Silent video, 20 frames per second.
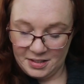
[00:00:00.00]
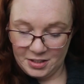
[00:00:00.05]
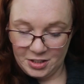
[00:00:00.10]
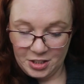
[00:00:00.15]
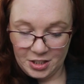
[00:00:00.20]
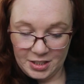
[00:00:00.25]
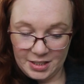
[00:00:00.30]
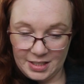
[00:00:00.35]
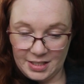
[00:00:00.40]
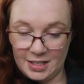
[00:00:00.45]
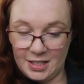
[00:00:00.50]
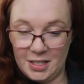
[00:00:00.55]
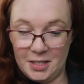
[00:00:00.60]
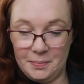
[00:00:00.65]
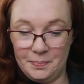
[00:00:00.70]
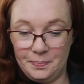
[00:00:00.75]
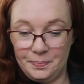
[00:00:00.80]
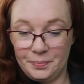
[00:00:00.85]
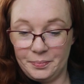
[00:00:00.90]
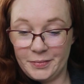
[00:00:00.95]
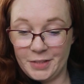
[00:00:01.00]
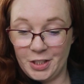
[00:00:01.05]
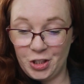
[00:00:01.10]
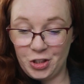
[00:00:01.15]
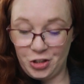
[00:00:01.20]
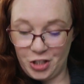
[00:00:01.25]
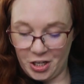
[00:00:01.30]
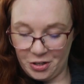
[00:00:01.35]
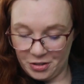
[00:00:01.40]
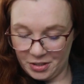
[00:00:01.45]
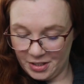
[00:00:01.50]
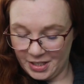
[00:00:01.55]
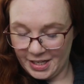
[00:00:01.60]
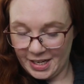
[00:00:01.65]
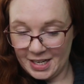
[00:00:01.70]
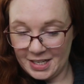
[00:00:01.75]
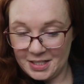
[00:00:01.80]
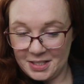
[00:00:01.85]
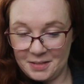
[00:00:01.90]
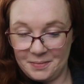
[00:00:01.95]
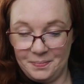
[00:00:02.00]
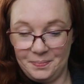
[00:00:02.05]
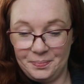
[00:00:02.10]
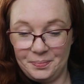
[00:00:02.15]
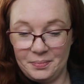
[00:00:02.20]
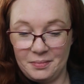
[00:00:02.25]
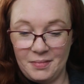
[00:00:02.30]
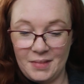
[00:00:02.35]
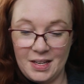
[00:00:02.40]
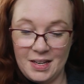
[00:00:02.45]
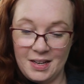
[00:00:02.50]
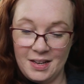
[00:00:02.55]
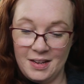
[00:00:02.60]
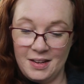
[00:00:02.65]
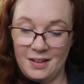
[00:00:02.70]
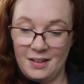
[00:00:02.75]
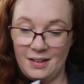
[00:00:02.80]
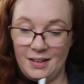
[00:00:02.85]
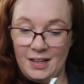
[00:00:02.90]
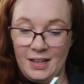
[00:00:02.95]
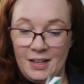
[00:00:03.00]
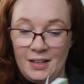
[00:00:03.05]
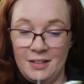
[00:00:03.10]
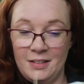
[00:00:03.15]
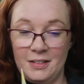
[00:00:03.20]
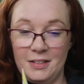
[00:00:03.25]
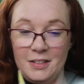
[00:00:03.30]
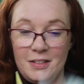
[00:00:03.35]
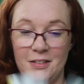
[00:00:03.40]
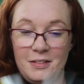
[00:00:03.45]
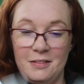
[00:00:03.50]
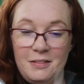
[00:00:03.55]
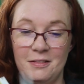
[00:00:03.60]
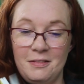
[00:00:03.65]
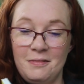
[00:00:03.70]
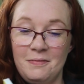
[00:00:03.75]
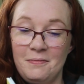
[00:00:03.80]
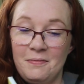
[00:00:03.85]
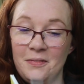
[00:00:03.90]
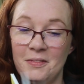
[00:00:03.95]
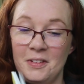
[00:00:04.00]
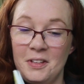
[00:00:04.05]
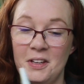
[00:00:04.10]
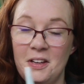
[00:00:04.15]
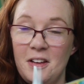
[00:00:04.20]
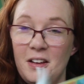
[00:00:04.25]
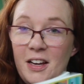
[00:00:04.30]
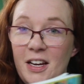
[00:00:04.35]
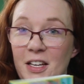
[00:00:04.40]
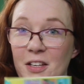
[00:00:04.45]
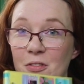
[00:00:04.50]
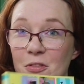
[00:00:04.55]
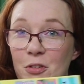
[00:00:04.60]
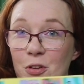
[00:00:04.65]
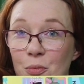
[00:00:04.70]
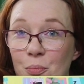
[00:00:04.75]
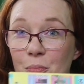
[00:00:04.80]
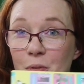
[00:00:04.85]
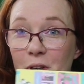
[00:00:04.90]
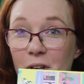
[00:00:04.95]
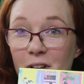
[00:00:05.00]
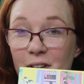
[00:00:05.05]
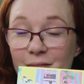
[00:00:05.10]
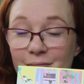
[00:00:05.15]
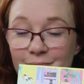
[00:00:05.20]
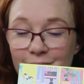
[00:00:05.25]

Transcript: Just Sharon, I guess. And a new notebook.